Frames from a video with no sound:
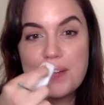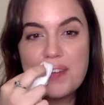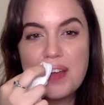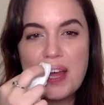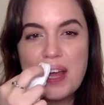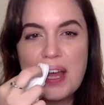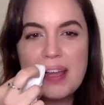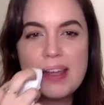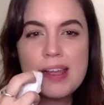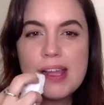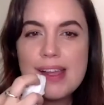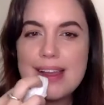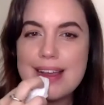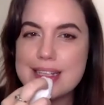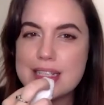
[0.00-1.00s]
a
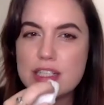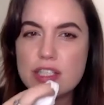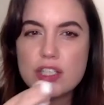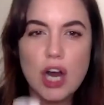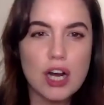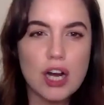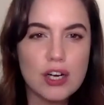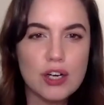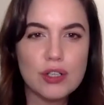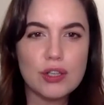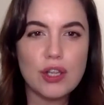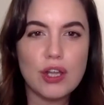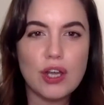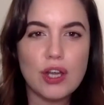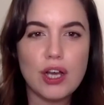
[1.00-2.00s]
darker
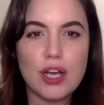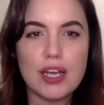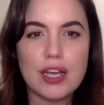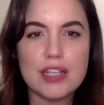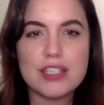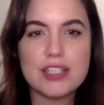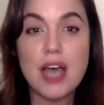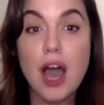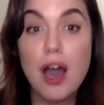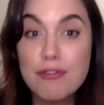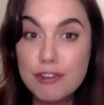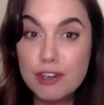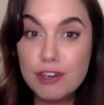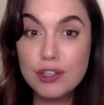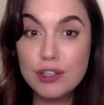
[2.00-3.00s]
look, a
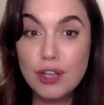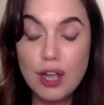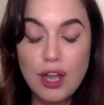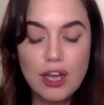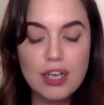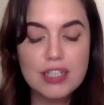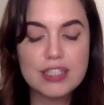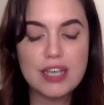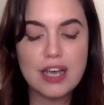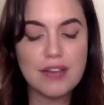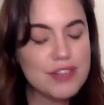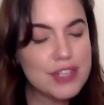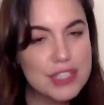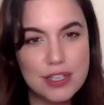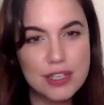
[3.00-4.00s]
tougher look.
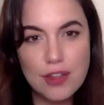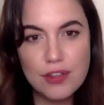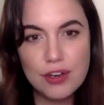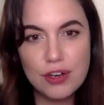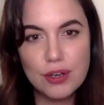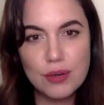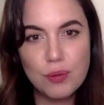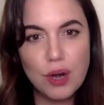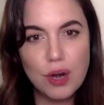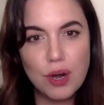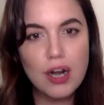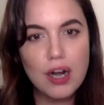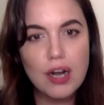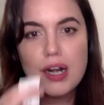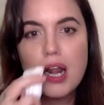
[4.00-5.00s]
Tough is another good
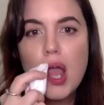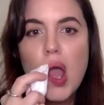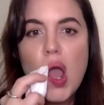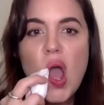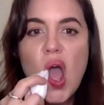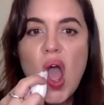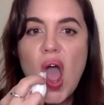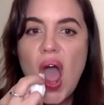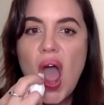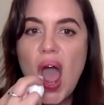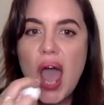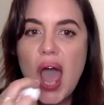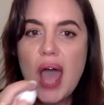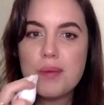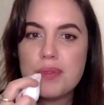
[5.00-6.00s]
word.
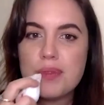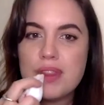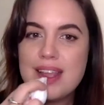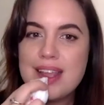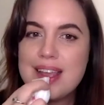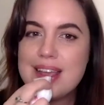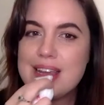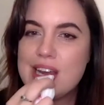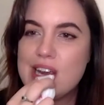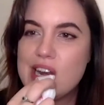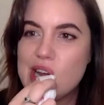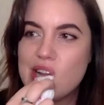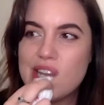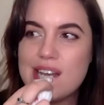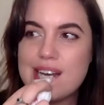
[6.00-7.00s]
You
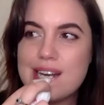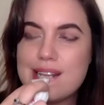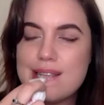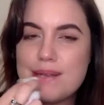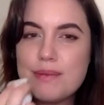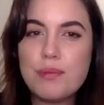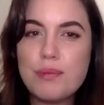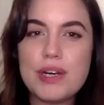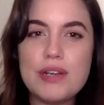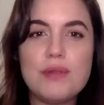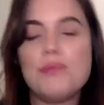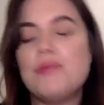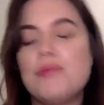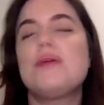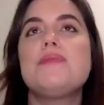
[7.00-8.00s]
know, a lot of the,
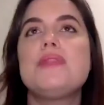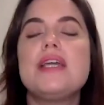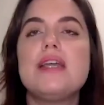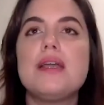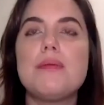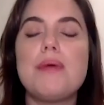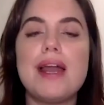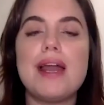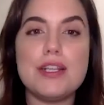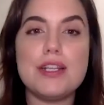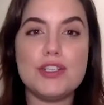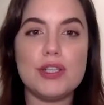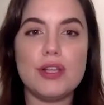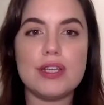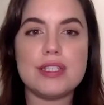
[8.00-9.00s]
when I'm thinking about
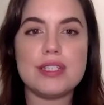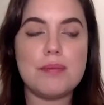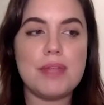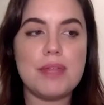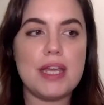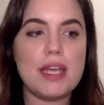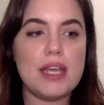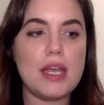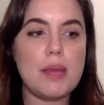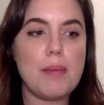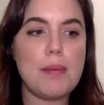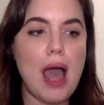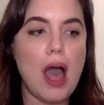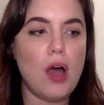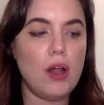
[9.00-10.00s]
edgy looks, I'm thinking
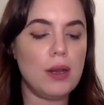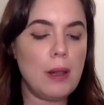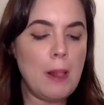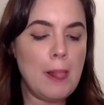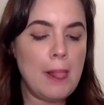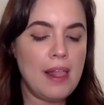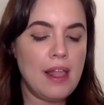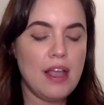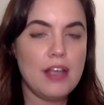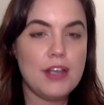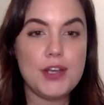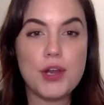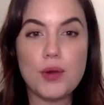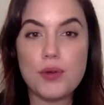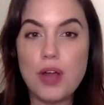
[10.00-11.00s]
about, you
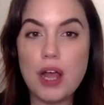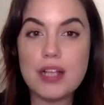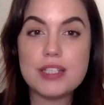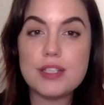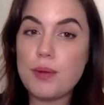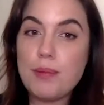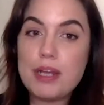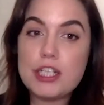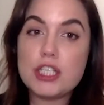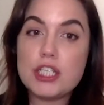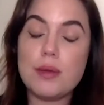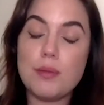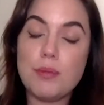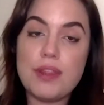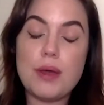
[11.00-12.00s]
know, not so much
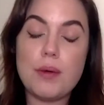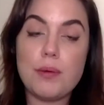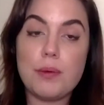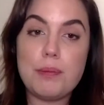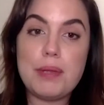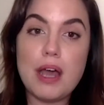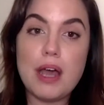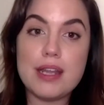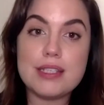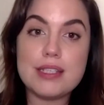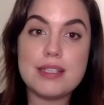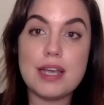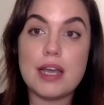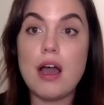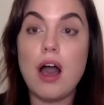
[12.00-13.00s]
someone that would be on a
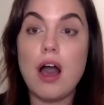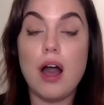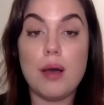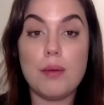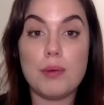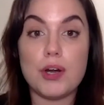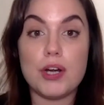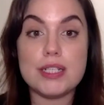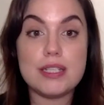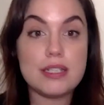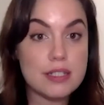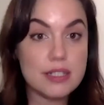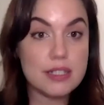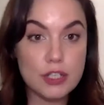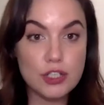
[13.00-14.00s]
sitcom or a
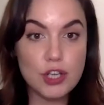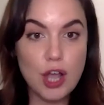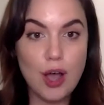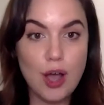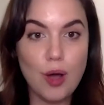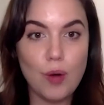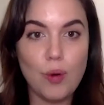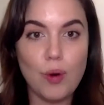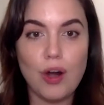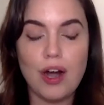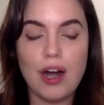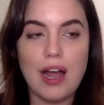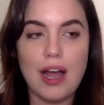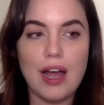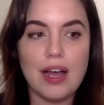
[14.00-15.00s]
Disney show,
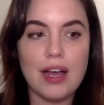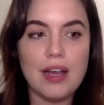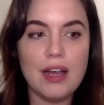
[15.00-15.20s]
or